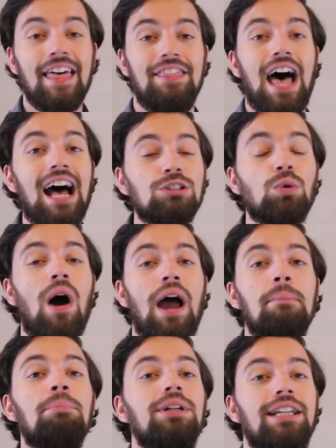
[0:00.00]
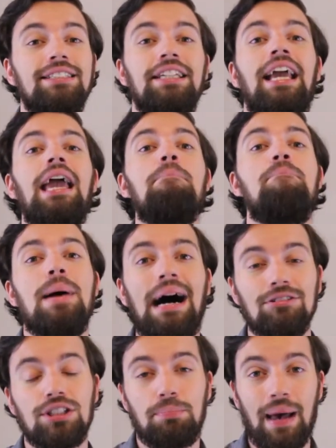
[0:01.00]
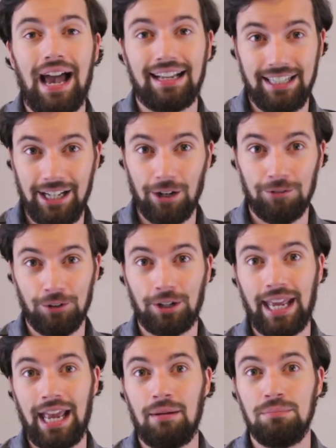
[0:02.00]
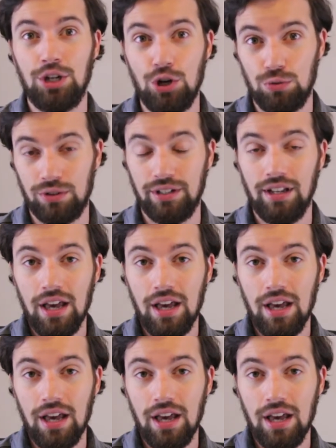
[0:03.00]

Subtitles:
That's why I'm predicting a bounce back year for Cam Newton.